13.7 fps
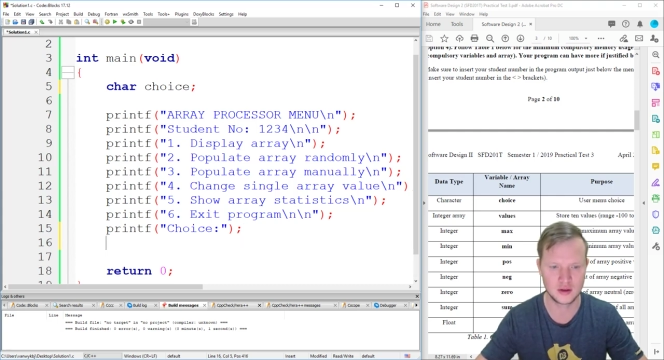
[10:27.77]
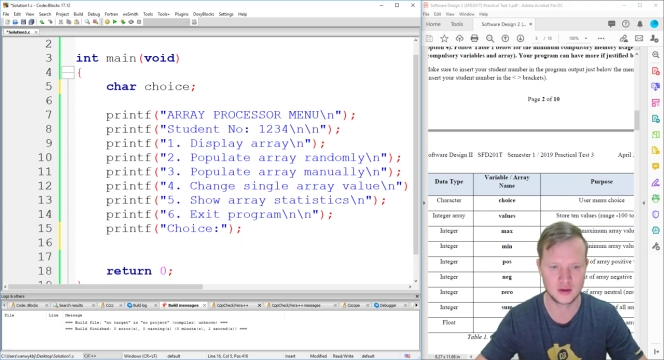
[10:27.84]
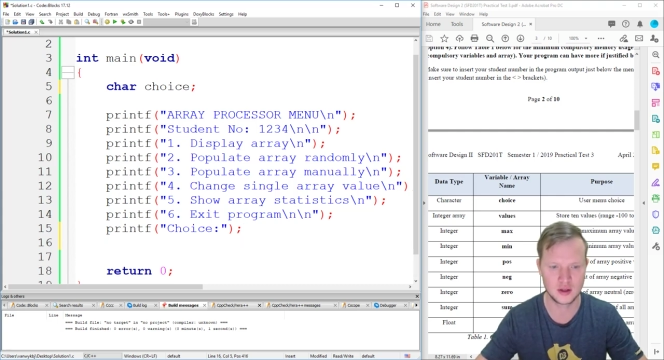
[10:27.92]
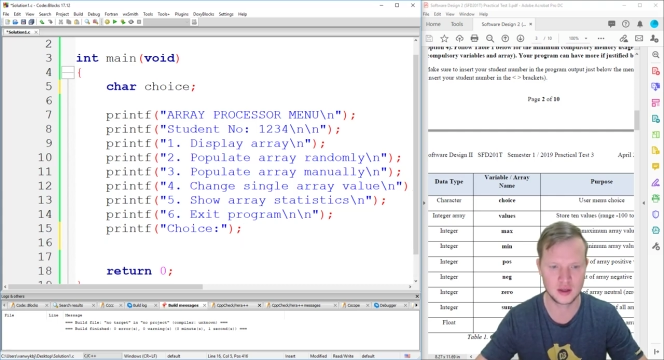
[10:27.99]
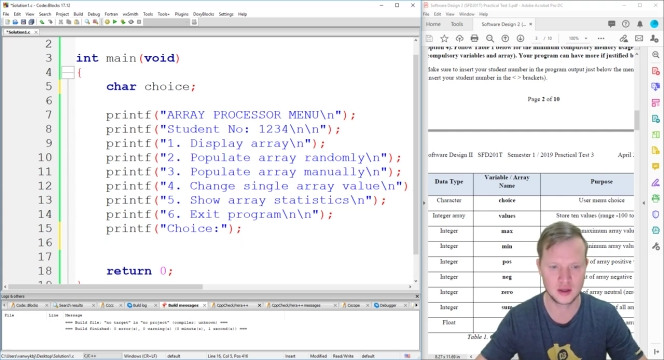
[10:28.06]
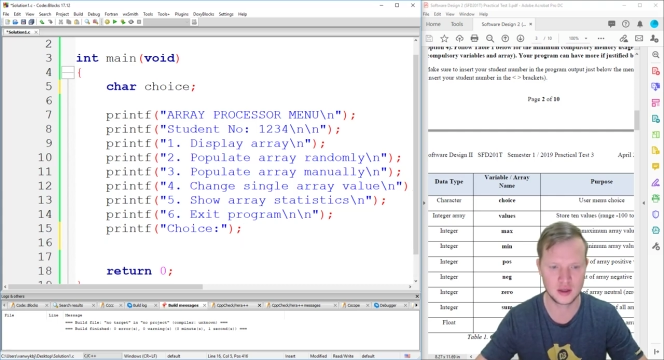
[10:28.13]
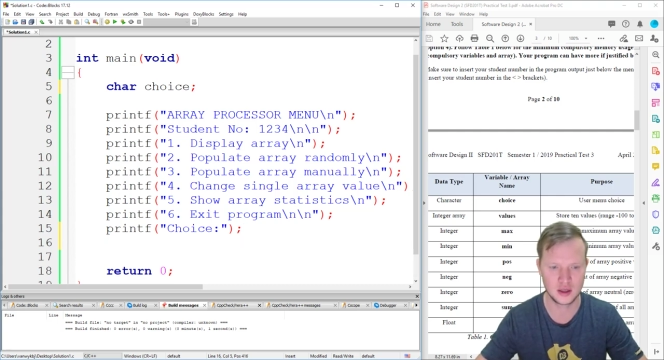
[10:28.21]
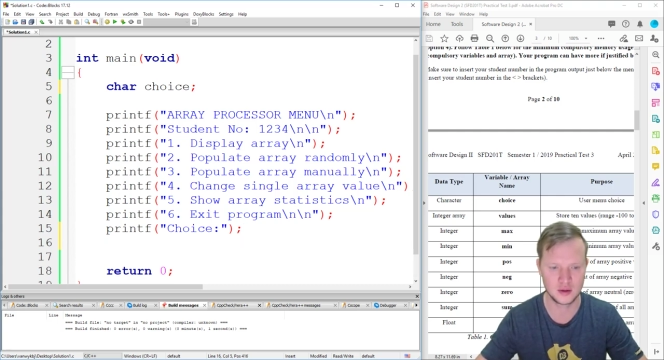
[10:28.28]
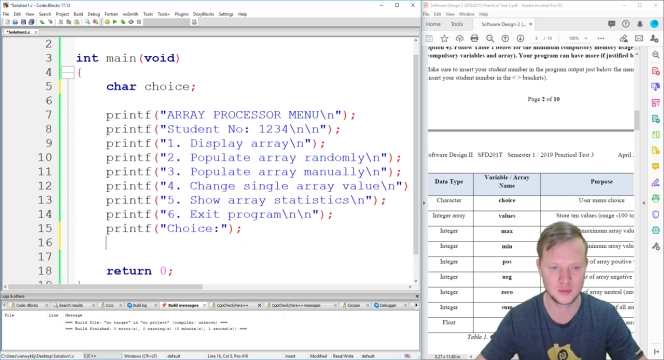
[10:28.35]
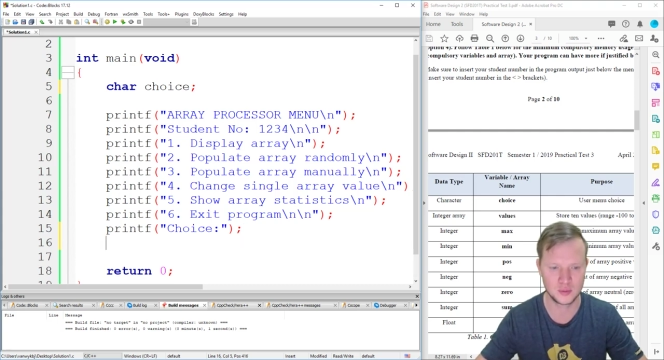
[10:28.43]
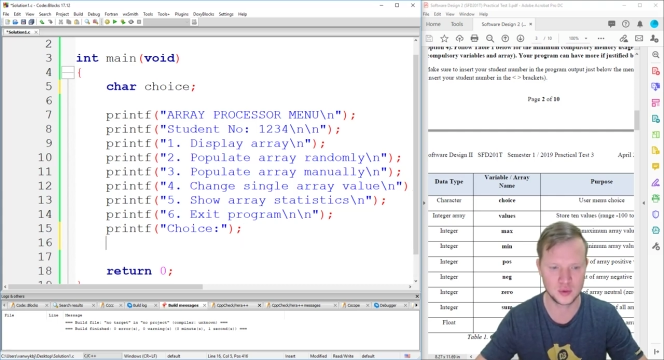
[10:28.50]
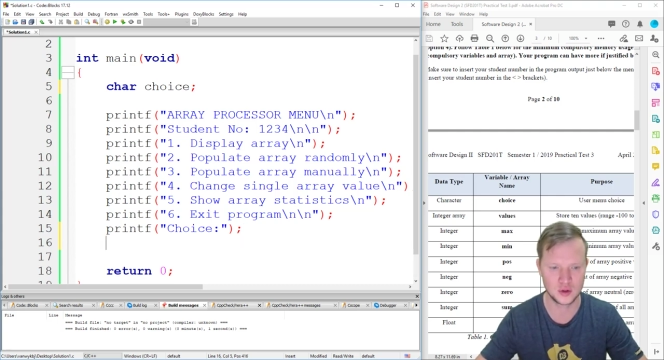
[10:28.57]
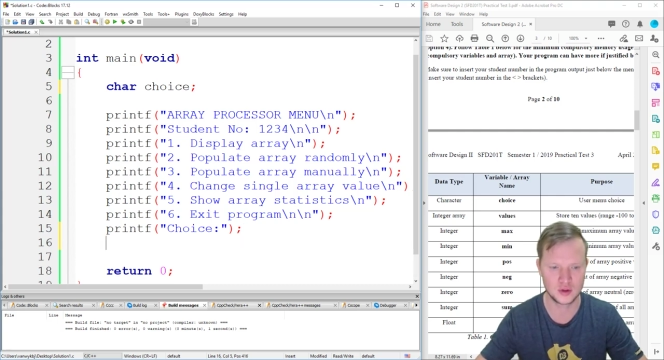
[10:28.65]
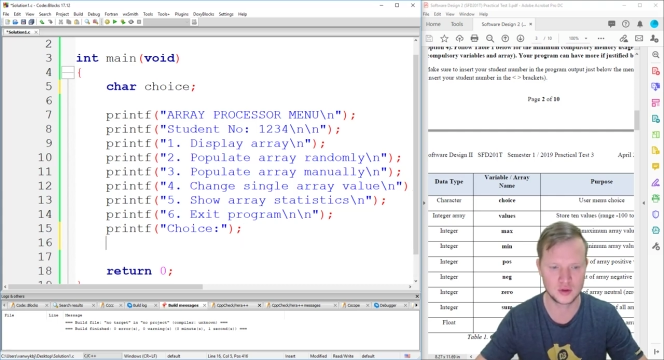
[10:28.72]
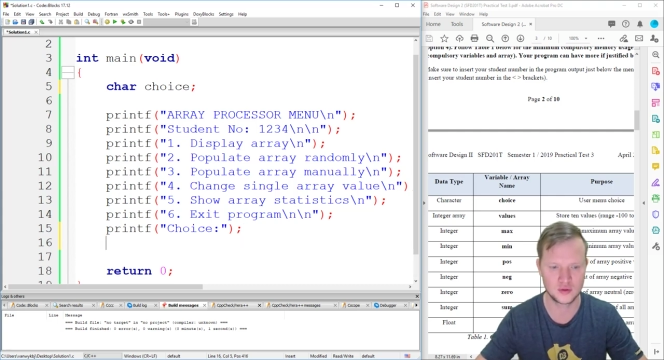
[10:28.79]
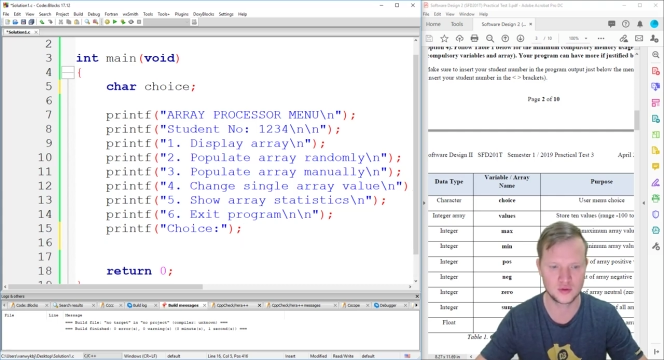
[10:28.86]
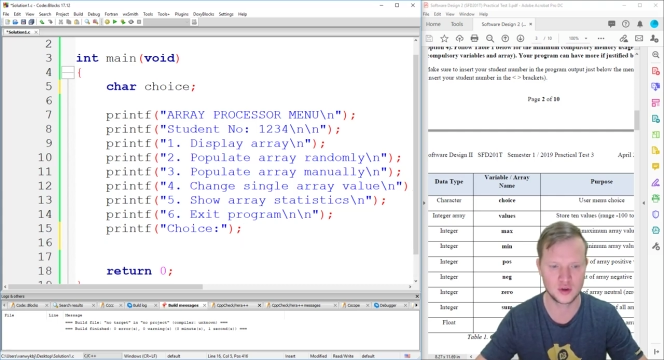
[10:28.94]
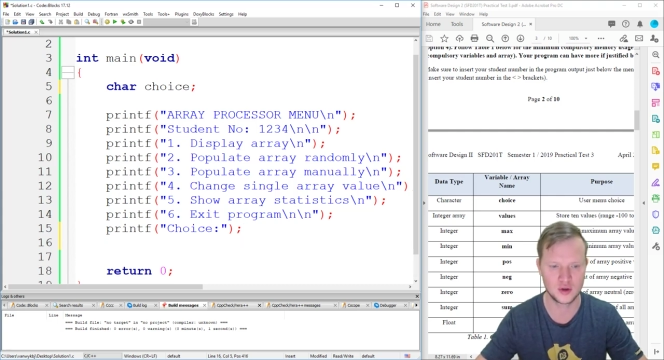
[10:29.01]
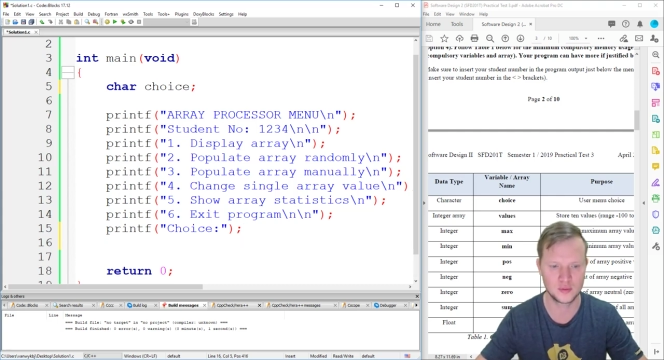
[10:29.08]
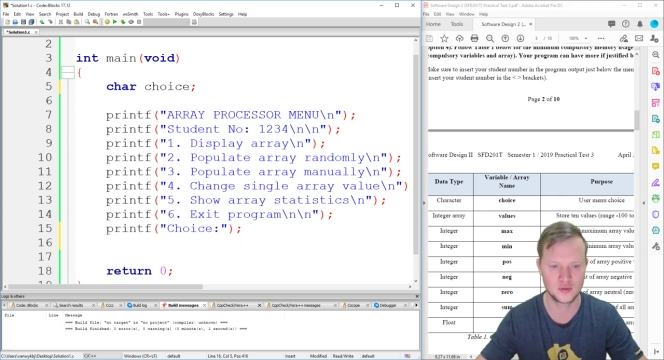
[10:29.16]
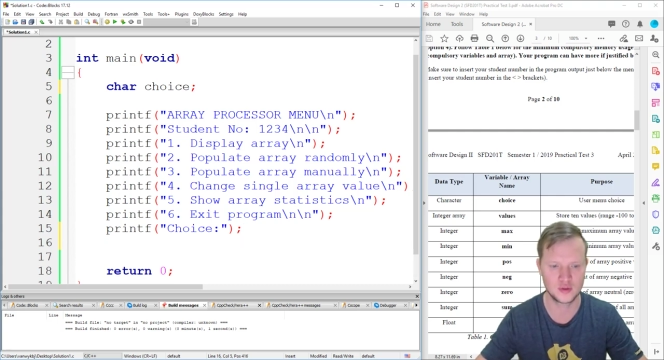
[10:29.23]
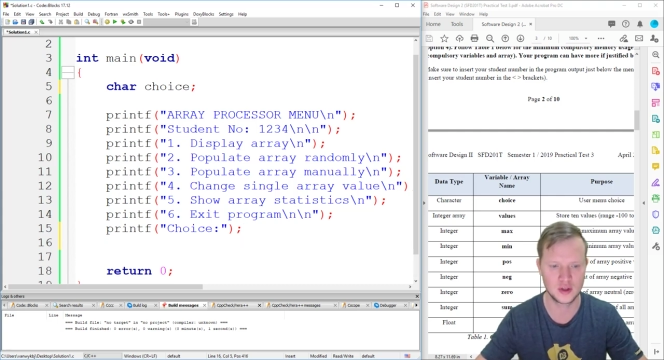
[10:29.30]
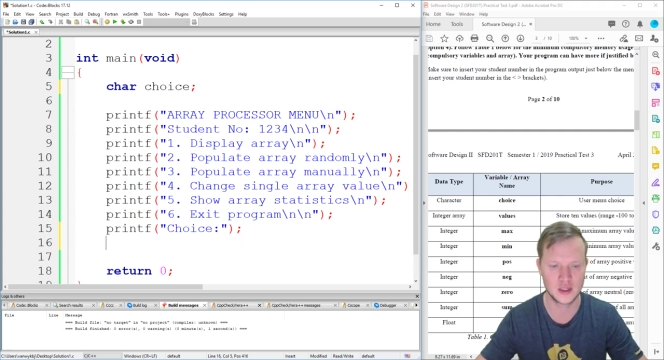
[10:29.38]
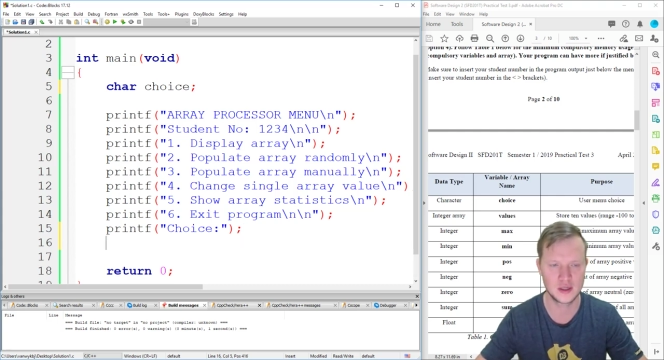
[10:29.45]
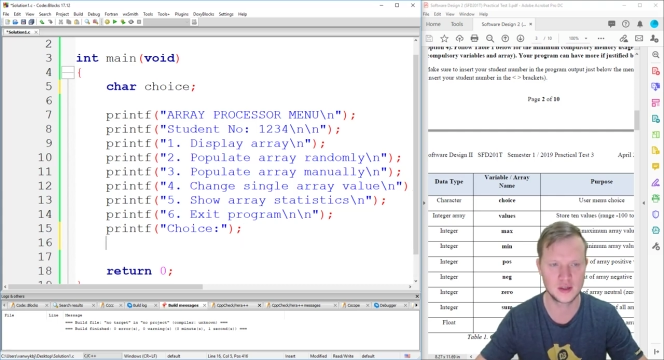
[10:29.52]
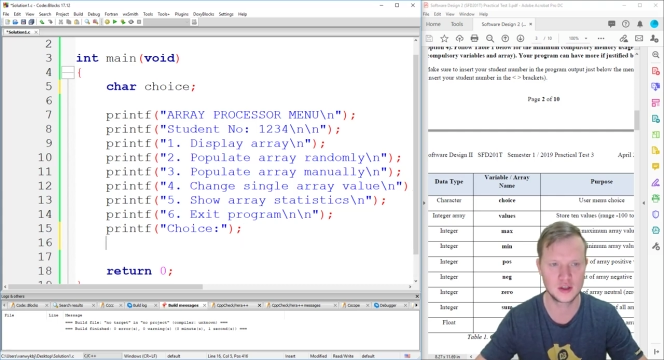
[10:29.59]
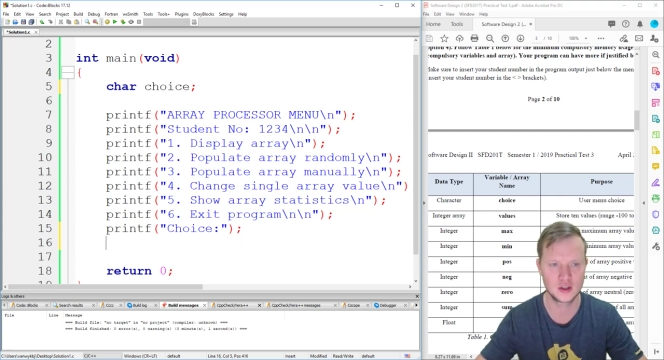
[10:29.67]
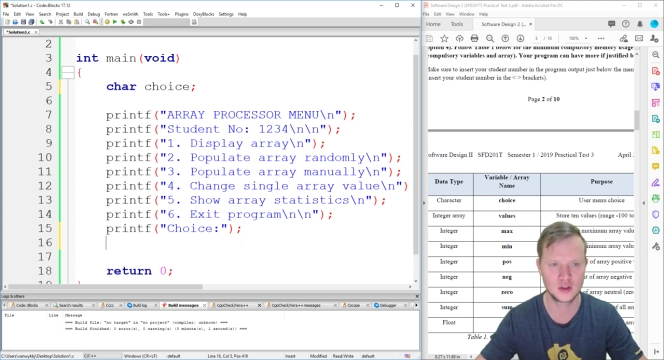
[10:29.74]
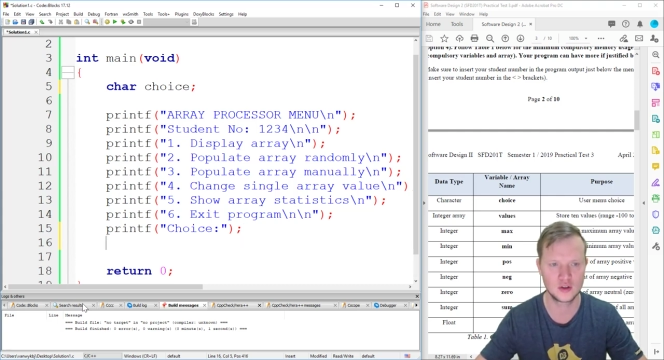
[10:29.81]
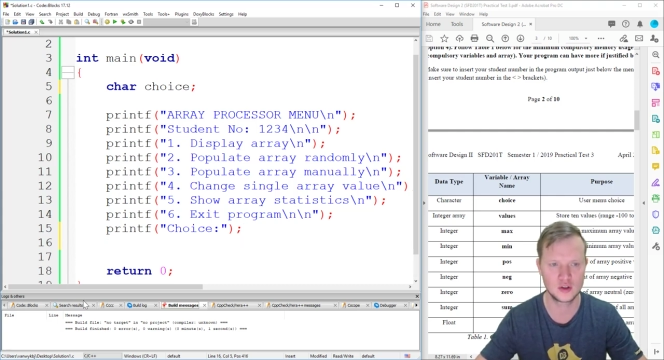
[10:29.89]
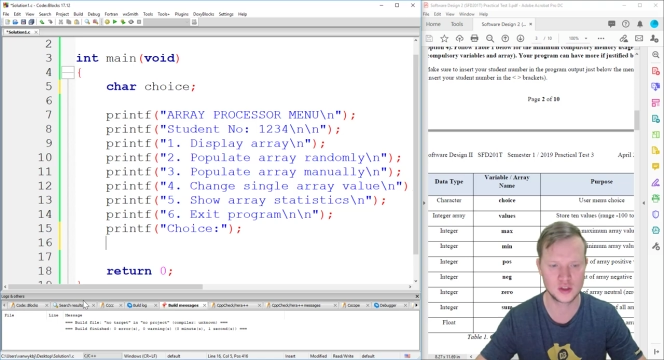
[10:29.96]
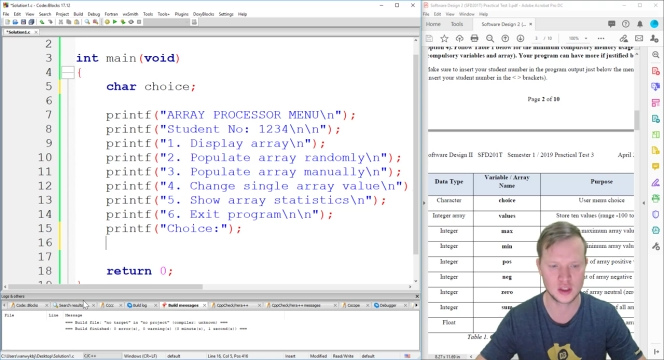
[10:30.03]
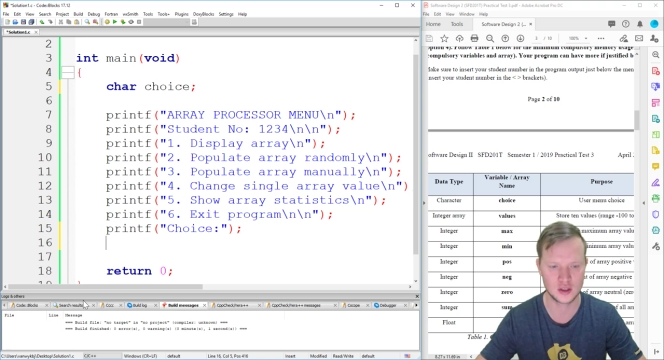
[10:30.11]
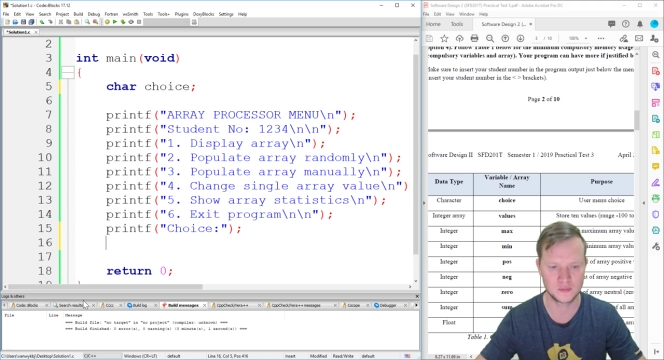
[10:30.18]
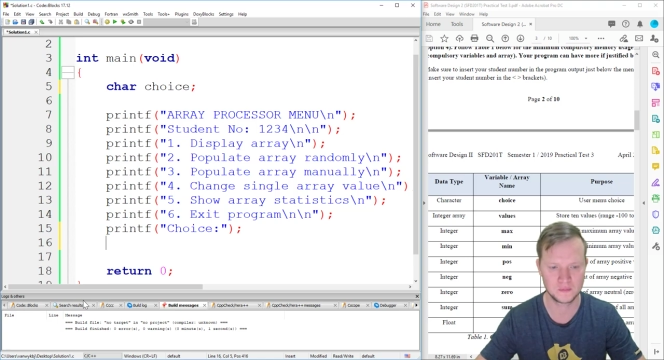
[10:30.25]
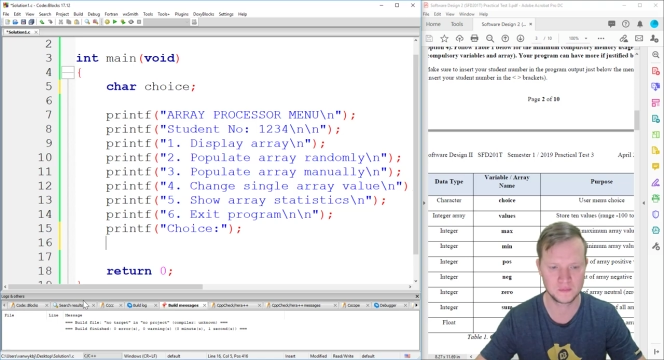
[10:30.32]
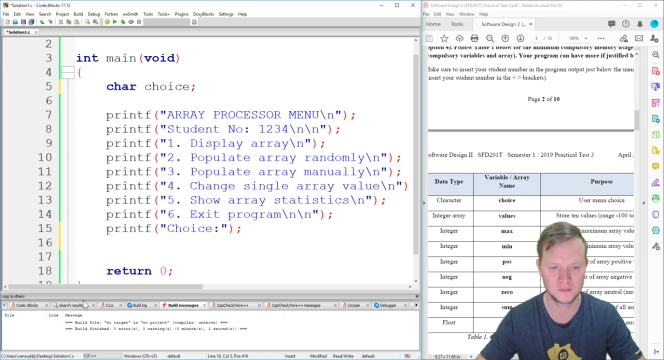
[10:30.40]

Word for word: the input from the user.